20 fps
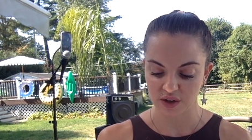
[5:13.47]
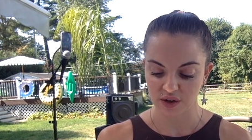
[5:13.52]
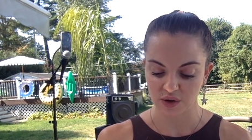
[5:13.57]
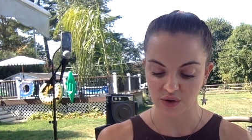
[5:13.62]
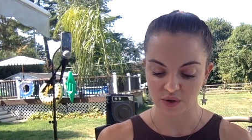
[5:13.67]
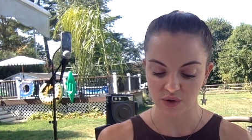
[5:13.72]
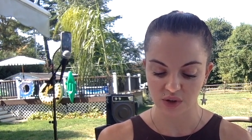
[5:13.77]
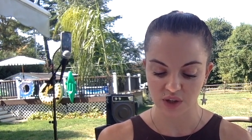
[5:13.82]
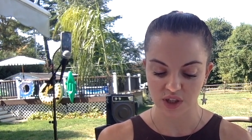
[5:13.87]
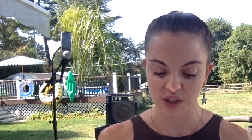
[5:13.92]

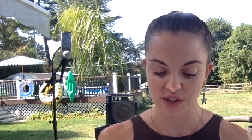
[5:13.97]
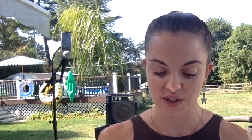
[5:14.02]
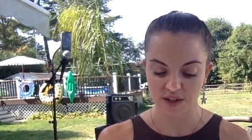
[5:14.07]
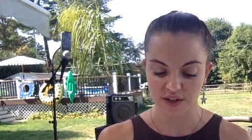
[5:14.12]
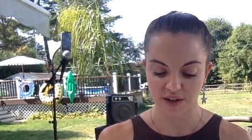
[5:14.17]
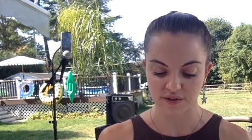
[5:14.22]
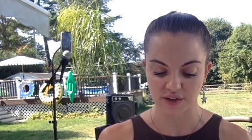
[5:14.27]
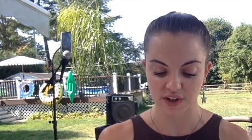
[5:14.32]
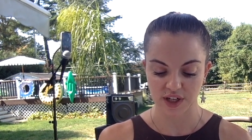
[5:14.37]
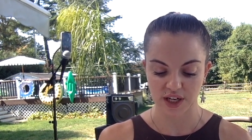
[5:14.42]
newly
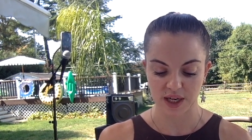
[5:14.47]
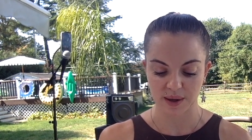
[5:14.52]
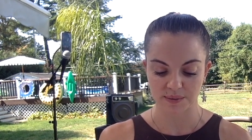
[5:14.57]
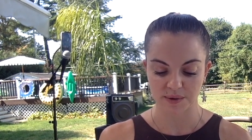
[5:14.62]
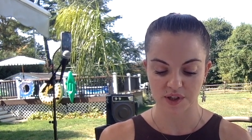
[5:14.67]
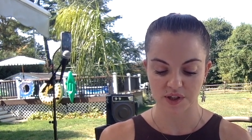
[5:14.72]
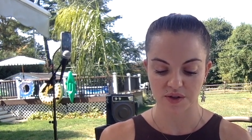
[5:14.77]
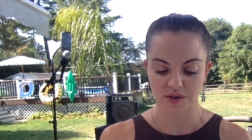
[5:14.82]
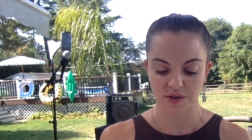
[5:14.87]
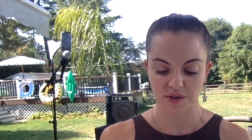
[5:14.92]
discovered
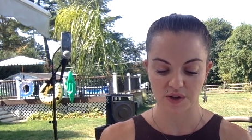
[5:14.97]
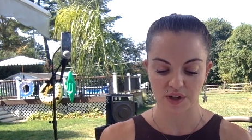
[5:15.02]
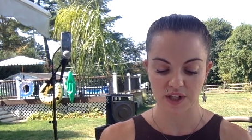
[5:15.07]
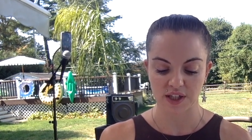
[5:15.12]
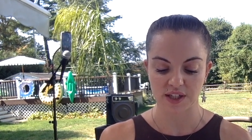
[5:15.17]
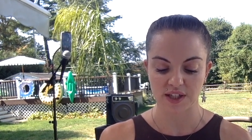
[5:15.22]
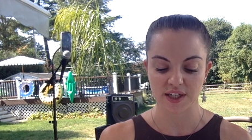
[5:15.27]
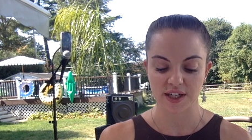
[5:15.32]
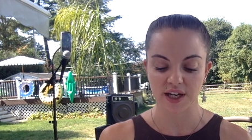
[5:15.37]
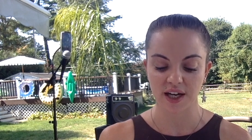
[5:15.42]
aptitude
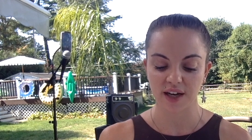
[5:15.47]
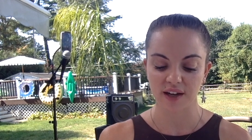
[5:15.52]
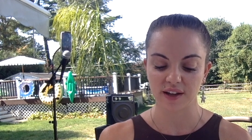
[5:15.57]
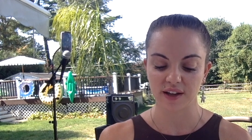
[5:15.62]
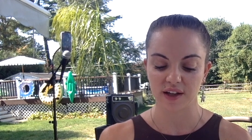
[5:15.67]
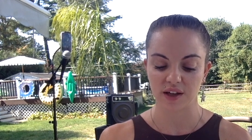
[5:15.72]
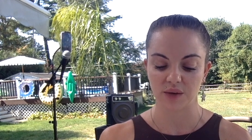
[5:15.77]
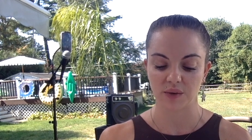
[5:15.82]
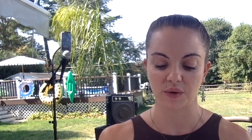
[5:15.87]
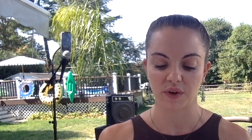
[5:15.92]
and
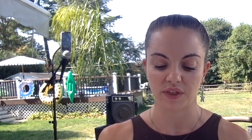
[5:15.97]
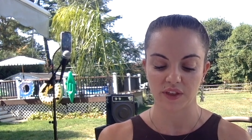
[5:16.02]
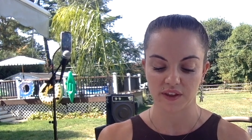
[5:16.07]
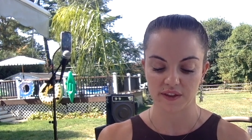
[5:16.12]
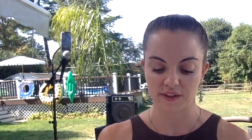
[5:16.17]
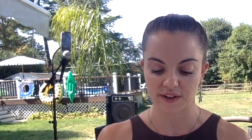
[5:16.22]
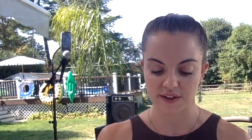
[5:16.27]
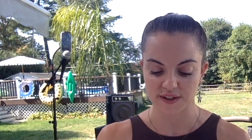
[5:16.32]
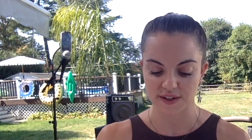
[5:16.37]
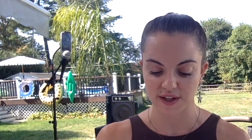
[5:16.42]
talent
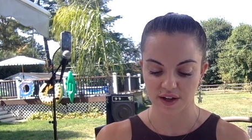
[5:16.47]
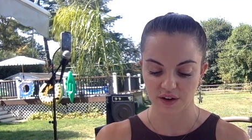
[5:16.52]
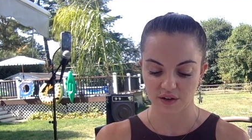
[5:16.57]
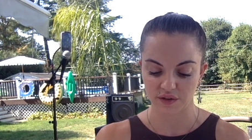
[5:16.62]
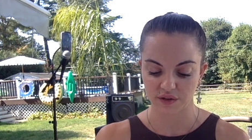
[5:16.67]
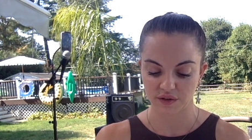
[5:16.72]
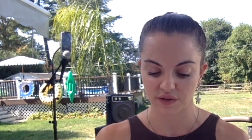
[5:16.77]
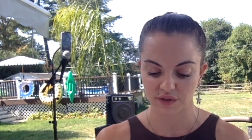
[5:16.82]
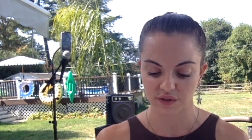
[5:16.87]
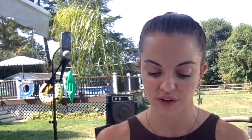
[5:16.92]
within the
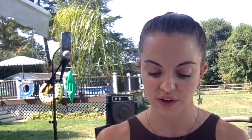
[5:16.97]
self.